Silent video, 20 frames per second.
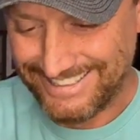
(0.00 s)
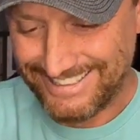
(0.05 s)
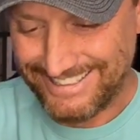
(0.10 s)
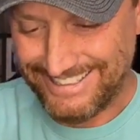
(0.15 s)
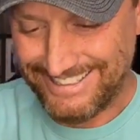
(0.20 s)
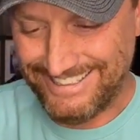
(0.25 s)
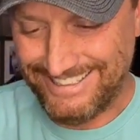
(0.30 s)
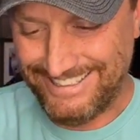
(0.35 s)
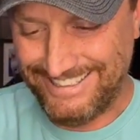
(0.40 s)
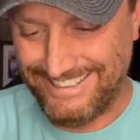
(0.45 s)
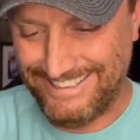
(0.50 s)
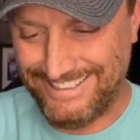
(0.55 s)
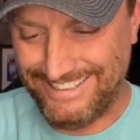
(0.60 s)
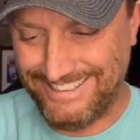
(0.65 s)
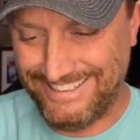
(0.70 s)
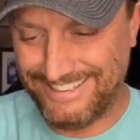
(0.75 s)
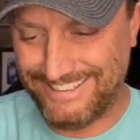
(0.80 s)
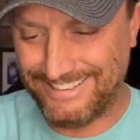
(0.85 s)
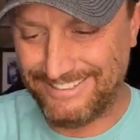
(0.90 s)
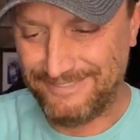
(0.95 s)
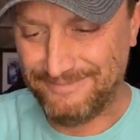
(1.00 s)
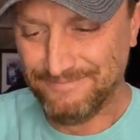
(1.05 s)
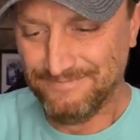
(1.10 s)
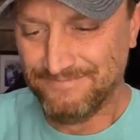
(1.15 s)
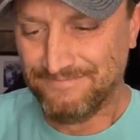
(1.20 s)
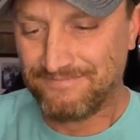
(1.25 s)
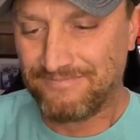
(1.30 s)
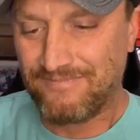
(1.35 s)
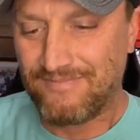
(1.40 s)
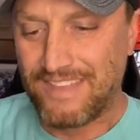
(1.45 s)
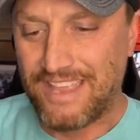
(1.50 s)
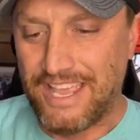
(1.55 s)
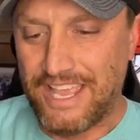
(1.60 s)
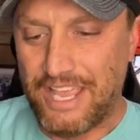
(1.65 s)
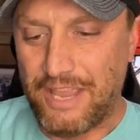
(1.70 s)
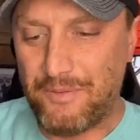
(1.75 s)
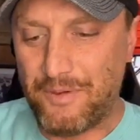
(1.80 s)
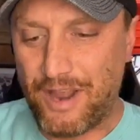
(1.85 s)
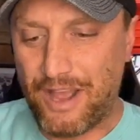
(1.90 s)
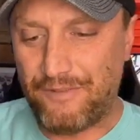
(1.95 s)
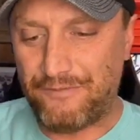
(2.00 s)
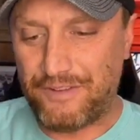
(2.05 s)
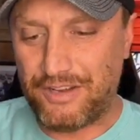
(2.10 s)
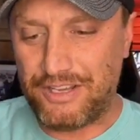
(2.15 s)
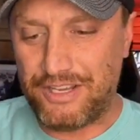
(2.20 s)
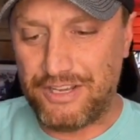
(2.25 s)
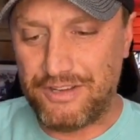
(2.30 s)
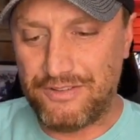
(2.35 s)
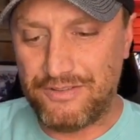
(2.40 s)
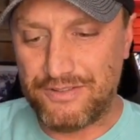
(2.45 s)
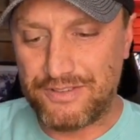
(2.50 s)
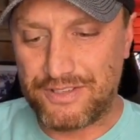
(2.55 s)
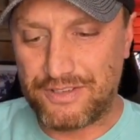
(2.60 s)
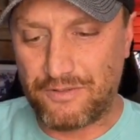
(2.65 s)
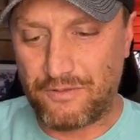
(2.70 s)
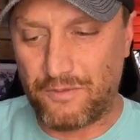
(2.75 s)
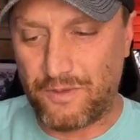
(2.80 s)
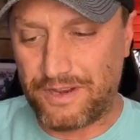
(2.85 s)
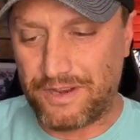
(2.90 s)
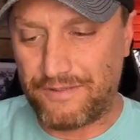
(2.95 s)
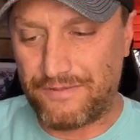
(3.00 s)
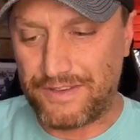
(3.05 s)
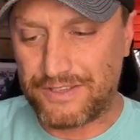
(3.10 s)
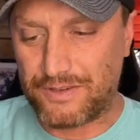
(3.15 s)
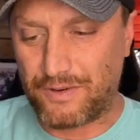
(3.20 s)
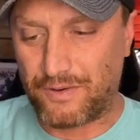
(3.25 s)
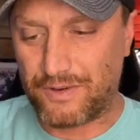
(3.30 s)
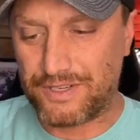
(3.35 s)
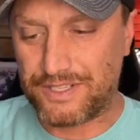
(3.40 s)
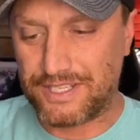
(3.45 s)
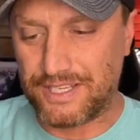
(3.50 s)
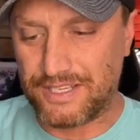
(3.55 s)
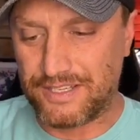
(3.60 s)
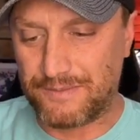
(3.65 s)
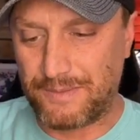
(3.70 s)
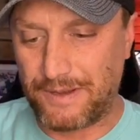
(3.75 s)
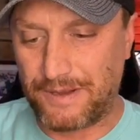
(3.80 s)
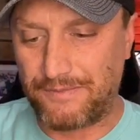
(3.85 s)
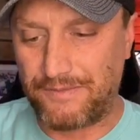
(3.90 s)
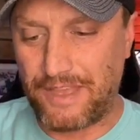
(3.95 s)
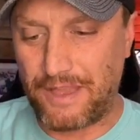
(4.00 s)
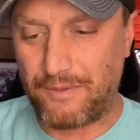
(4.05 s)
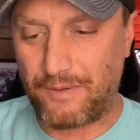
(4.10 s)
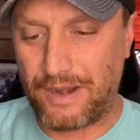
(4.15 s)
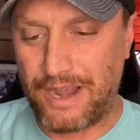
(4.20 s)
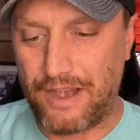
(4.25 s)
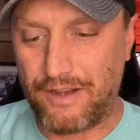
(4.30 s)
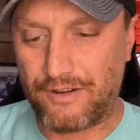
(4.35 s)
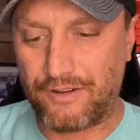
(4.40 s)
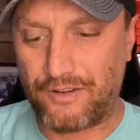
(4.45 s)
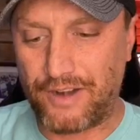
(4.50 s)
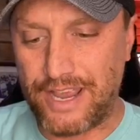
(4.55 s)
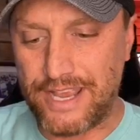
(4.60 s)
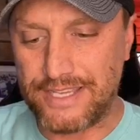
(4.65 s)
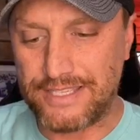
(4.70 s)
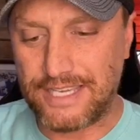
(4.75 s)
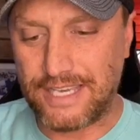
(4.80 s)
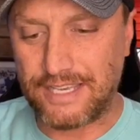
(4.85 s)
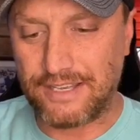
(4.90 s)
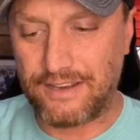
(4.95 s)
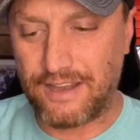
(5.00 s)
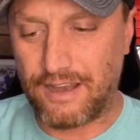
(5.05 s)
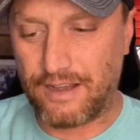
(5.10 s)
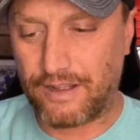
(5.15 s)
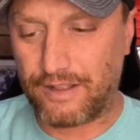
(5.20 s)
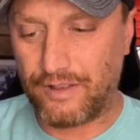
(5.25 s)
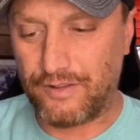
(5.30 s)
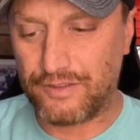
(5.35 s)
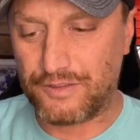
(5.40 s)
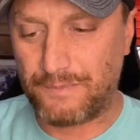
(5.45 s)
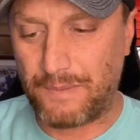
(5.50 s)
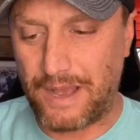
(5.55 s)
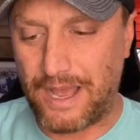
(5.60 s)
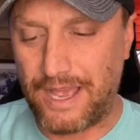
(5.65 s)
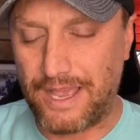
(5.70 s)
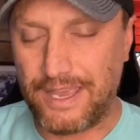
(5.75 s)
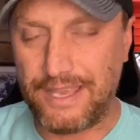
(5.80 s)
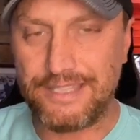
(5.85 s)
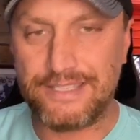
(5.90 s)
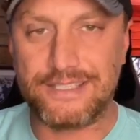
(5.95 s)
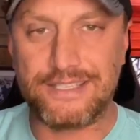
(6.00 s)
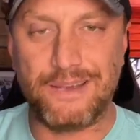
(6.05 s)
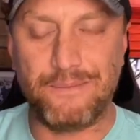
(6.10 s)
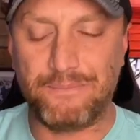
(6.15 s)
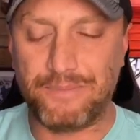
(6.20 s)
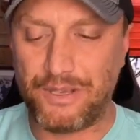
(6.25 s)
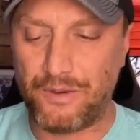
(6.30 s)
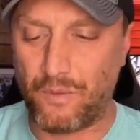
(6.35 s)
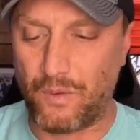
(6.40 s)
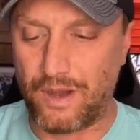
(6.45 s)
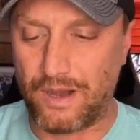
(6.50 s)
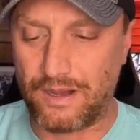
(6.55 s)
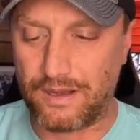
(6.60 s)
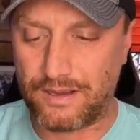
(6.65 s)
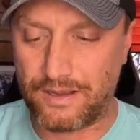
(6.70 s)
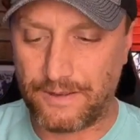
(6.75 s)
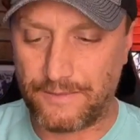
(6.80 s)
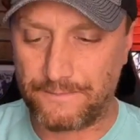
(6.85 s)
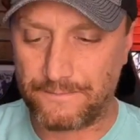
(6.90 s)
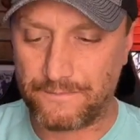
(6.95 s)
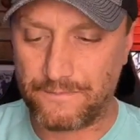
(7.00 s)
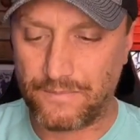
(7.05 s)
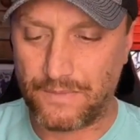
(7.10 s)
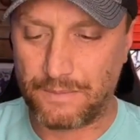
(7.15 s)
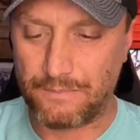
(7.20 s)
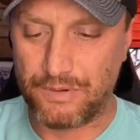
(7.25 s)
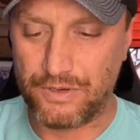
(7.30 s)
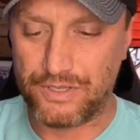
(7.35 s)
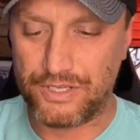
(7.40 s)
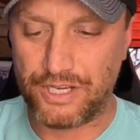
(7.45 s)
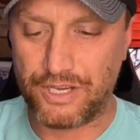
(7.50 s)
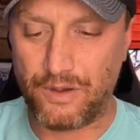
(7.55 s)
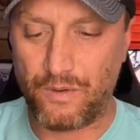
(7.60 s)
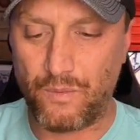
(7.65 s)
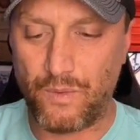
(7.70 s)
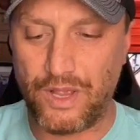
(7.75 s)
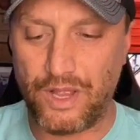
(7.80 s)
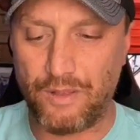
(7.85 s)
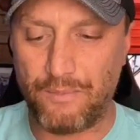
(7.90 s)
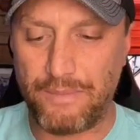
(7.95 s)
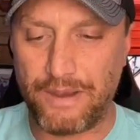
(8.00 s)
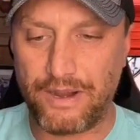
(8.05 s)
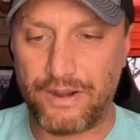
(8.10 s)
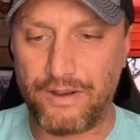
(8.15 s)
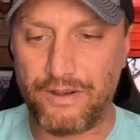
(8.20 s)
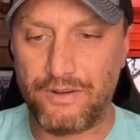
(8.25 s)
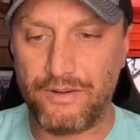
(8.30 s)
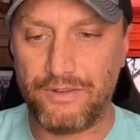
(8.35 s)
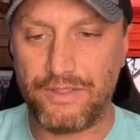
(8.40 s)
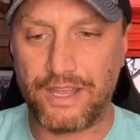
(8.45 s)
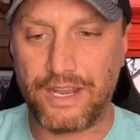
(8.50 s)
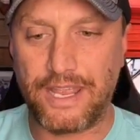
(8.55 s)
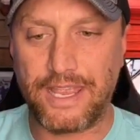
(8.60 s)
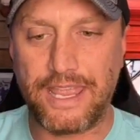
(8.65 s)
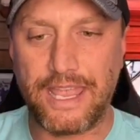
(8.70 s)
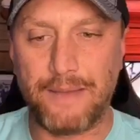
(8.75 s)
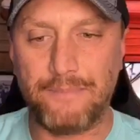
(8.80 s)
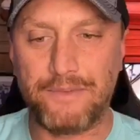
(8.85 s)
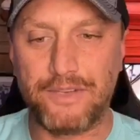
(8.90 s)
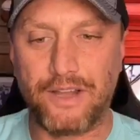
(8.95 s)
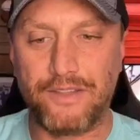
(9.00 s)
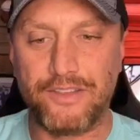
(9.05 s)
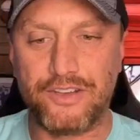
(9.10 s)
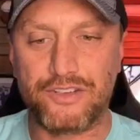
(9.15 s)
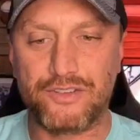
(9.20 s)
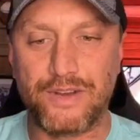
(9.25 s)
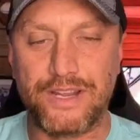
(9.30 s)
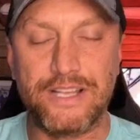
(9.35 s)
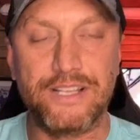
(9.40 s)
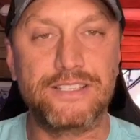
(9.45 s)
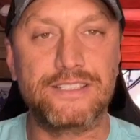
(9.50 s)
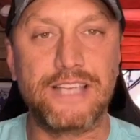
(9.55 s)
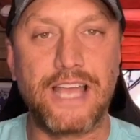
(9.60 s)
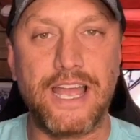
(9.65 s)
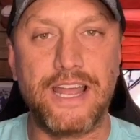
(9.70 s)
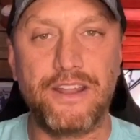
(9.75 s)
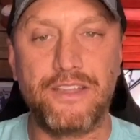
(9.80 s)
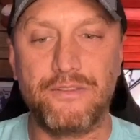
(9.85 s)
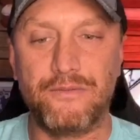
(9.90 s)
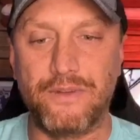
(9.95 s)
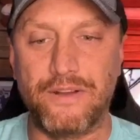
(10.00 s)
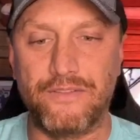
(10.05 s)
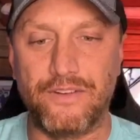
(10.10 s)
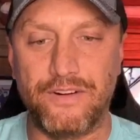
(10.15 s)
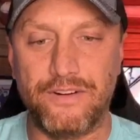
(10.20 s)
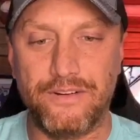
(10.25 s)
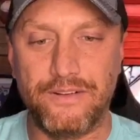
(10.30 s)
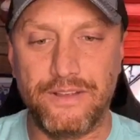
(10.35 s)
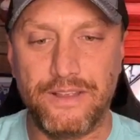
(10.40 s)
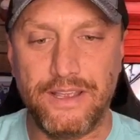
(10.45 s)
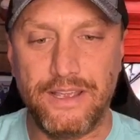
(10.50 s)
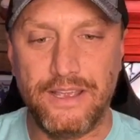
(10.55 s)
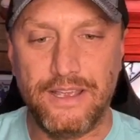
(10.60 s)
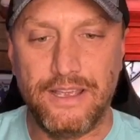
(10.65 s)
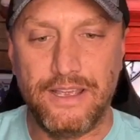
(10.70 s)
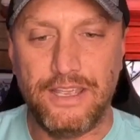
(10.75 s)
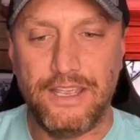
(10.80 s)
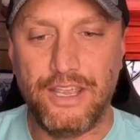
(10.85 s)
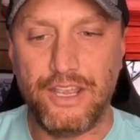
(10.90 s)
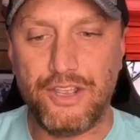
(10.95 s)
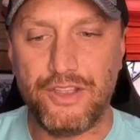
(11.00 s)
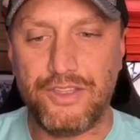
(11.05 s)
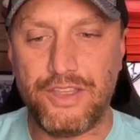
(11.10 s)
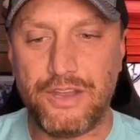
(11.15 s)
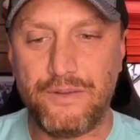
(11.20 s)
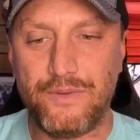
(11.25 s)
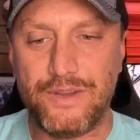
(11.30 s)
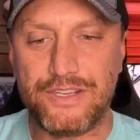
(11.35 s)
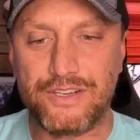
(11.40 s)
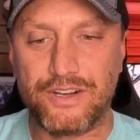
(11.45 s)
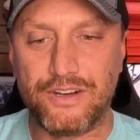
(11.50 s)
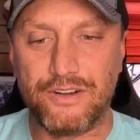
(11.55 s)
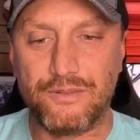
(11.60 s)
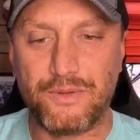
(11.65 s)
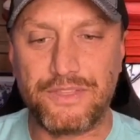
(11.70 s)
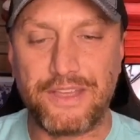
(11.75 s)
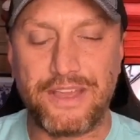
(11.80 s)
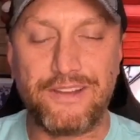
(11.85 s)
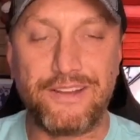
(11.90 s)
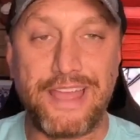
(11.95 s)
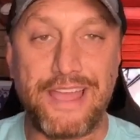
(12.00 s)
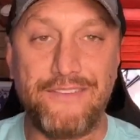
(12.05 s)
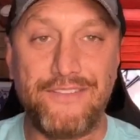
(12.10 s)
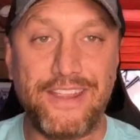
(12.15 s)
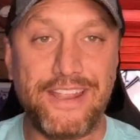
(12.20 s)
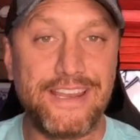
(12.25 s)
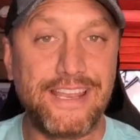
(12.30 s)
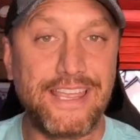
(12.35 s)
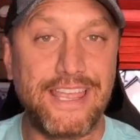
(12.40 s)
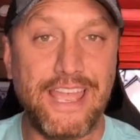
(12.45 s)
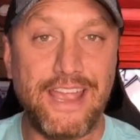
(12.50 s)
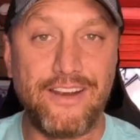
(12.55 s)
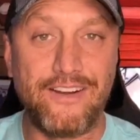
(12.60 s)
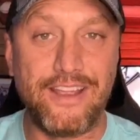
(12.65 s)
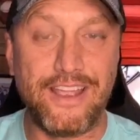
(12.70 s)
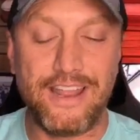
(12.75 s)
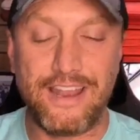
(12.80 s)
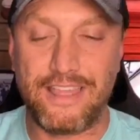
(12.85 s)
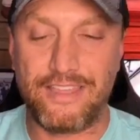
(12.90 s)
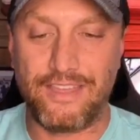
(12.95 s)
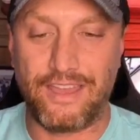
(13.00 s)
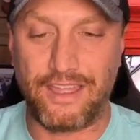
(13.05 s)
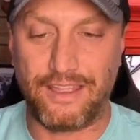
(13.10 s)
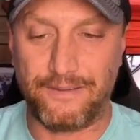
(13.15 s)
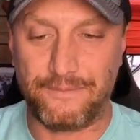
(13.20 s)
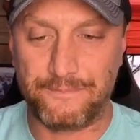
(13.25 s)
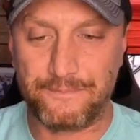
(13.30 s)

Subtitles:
Oh. He would often use one of his horses, but if they were out grazing and not close by, he'd simply walk, pushing a wheelbarrow that he kept on the trail side of the river. He could then return without having to carry anything.